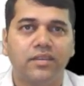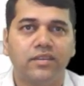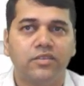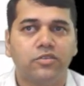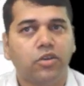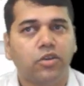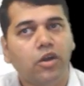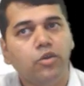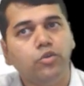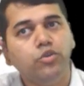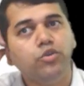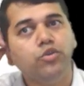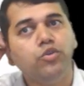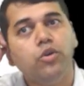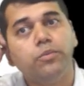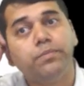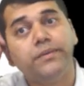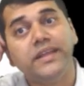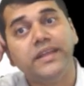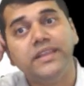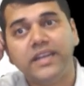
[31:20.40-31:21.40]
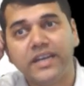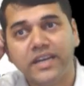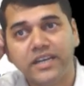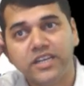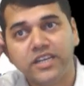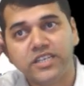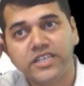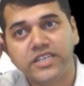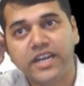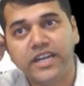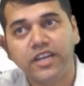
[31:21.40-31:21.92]
So how do you obtain that
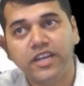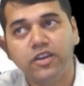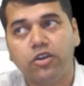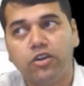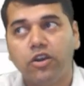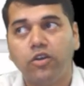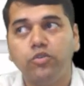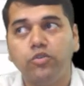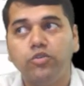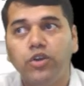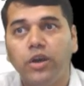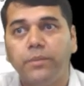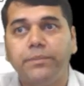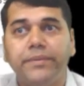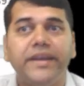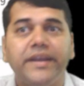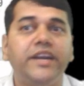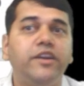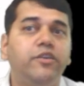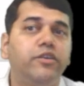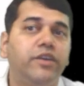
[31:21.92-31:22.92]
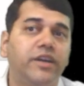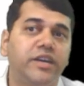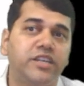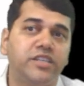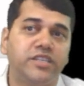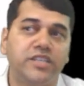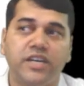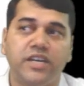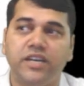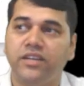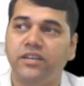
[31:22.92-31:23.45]
understanding or how do you upgrade your
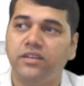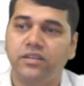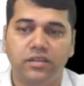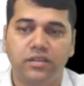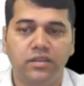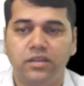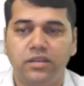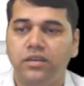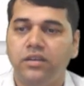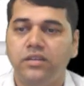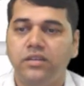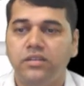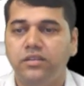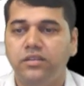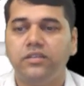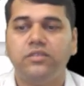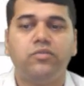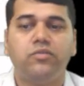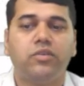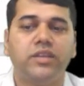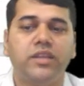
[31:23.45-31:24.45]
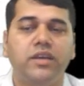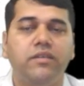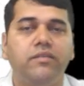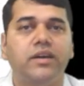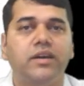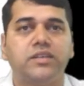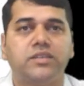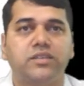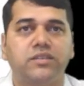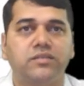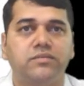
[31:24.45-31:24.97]
understanding? This is what they have
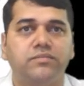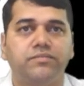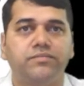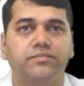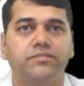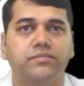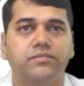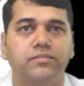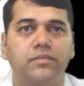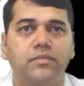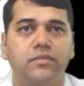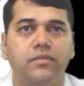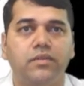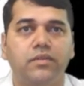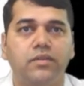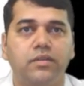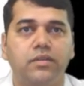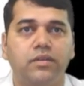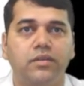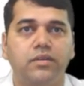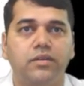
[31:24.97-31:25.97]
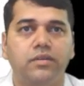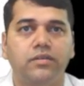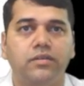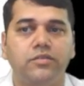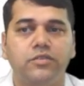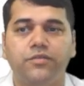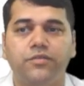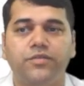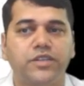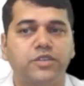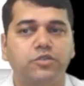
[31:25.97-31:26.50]
asked.
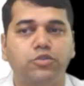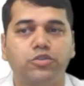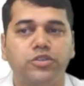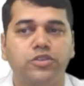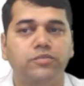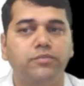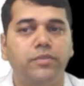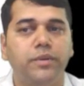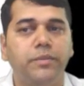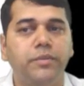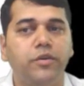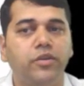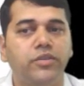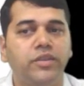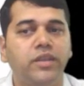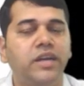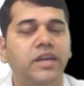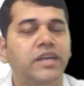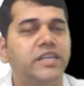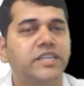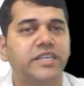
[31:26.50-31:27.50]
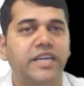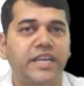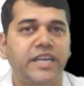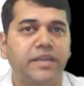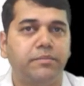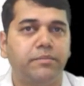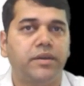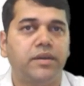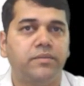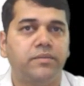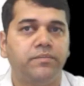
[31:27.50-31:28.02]
The first question may be on the understanding.
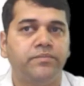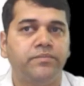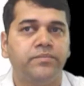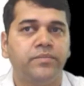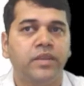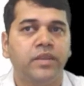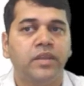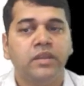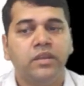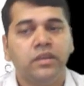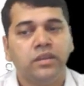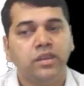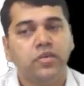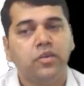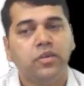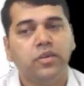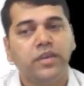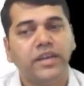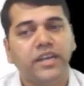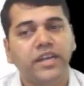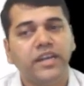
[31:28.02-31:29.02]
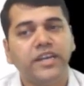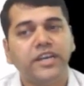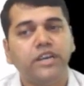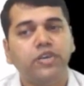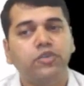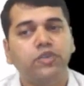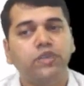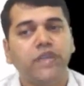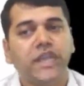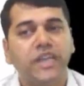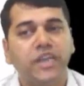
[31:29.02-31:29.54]
Now related
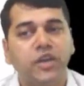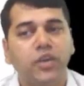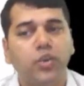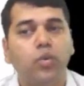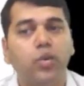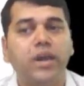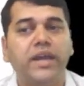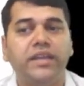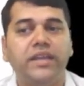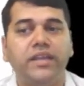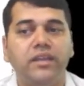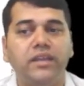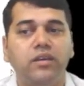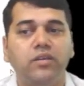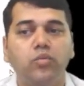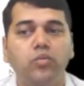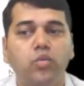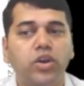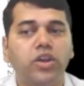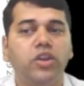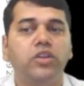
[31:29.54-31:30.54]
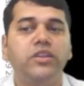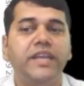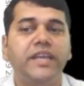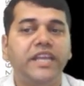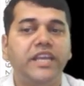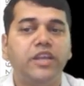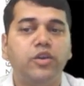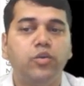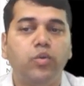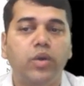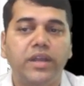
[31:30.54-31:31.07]
to the inquiry, what all the
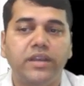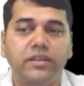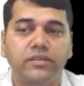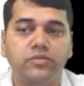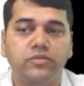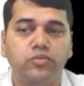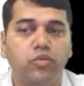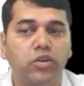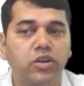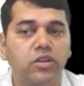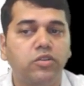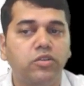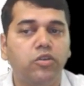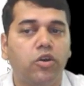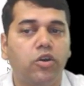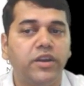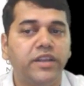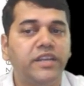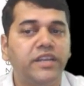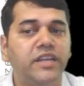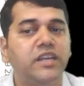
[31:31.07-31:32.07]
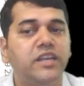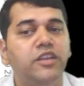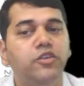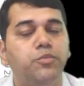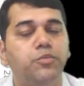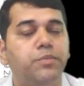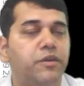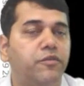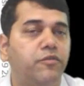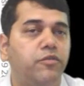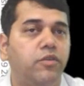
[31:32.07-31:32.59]
inquiries, what all the ordinarily you
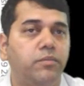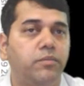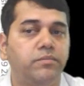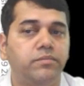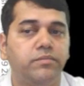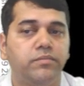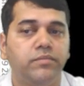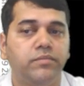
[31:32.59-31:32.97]
perform,